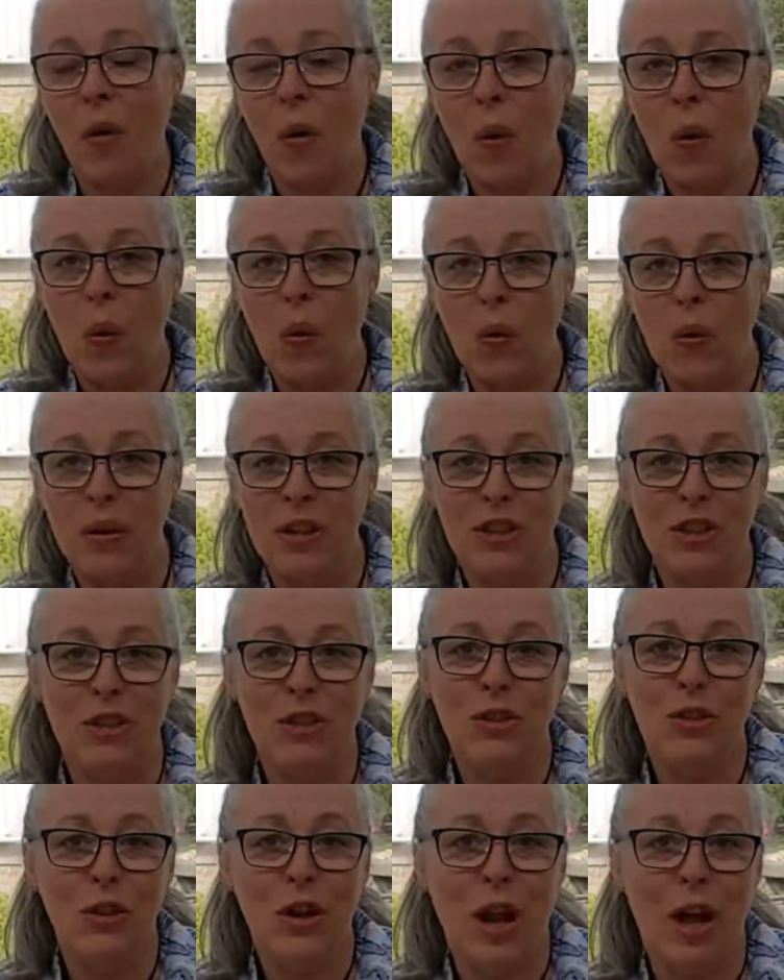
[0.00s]
or
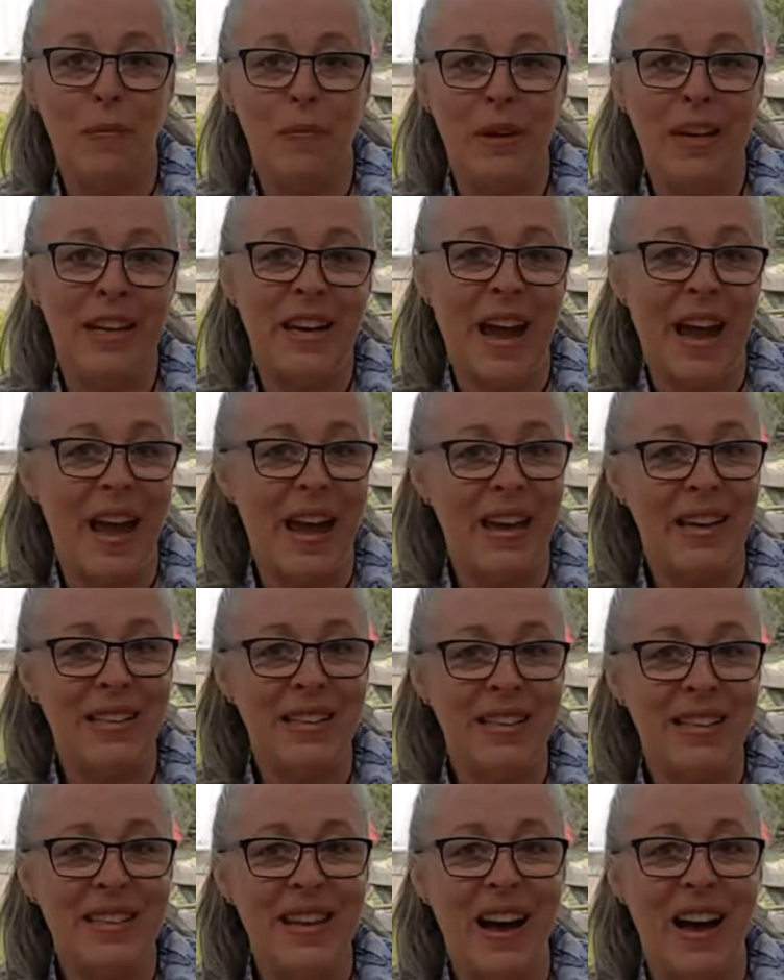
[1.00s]
questions you'd like me to
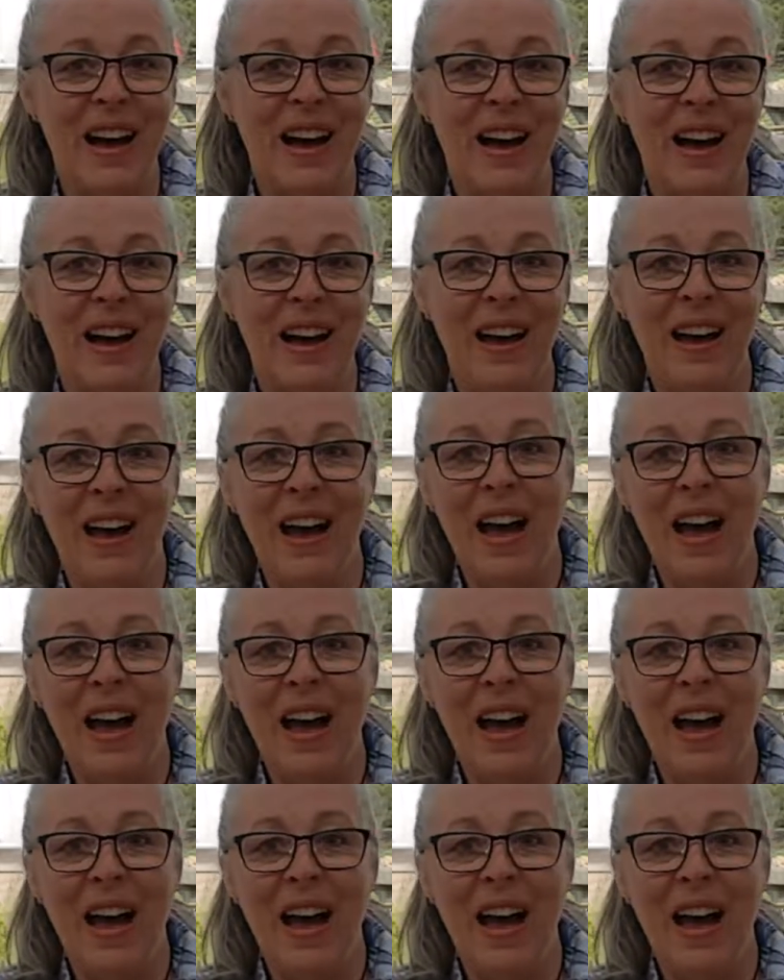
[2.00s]
answer.